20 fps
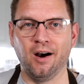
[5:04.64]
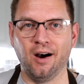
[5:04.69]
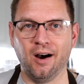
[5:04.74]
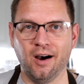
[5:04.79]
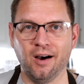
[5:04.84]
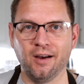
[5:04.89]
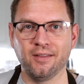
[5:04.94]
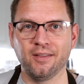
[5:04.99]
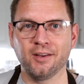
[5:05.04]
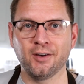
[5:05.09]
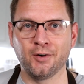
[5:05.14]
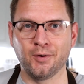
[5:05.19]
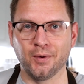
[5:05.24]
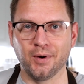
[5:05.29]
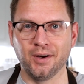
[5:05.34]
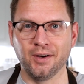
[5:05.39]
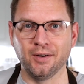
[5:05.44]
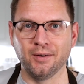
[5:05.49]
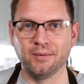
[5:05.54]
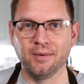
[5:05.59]
on the
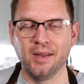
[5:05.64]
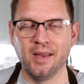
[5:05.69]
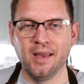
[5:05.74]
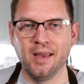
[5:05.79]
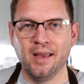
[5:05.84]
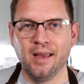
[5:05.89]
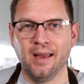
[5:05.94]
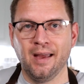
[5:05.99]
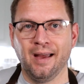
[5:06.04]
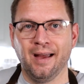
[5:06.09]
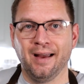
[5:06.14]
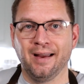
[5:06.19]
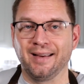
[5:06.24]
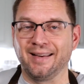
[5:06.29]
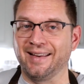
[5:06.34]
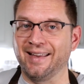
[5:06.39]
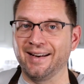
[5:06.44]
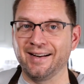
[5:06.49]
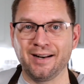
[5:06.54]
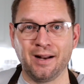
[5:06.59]
grill.
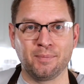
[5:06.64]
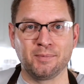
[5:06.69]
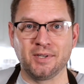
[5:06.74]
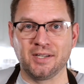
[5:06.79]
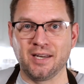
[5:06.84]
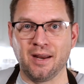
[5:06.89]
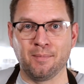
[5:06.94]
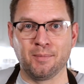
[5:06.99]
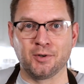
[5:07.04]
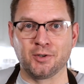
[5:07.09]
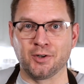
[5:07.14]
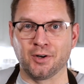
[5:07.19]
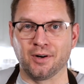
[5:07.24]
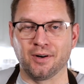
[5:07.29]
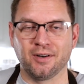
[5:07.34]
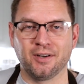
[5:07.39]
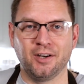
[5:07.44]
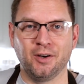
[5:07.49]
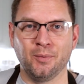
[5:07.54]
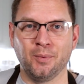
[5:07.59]
Get it up to
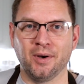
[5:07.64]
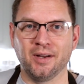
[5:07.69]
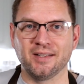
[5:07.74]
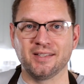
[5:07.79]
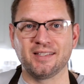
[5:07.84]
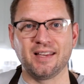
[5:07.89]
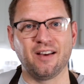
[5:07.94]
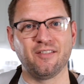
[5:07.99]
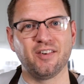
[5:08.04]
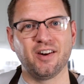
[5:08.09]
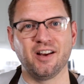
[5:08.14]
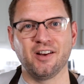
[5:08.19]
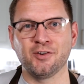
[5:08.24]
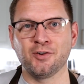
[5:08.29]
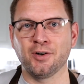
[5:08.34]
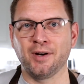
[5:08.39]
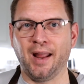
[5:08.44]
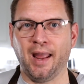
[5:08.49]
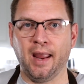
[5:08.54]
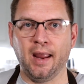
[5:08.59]
temperature. You want
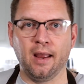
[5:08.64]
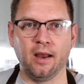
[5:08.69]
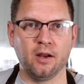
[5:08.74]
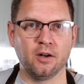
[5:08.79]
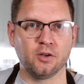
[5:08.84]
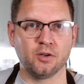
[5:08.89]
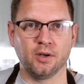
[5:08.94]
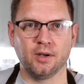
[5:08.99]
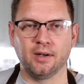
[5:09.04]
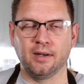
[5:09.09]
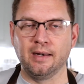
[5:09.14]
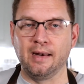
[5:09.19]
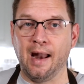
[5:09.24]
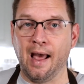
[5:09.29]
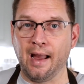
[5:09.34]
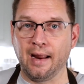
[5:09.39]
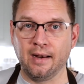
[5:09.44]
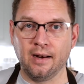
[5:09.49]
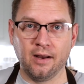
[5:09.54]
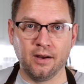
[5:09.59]
700, 800,
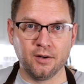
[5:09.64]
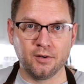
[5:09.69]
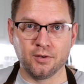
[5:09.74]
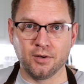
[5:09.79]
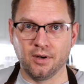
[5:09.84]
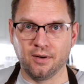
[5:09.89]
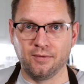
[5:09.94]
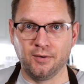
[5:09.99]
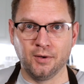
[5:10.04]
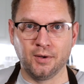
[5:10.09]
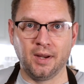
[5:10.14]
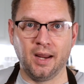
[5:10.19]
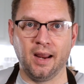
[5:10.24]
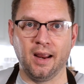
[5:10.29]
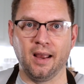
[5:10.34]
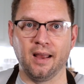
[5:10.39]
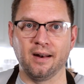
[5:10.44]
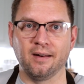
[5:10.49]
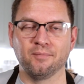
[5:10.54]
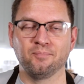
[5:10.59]
900 if you
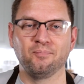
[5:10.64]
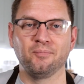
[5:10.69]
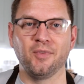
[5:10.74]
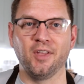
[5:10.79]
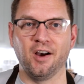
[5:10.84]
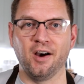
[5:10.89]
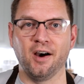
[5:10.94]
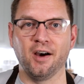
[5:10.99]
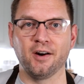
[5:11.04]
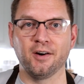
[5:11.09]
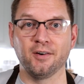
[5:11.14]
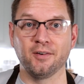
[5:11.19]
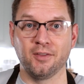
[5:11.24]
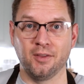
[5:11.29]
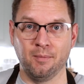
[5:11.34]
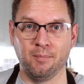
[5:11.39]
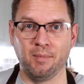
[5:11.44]
can. The hotter, the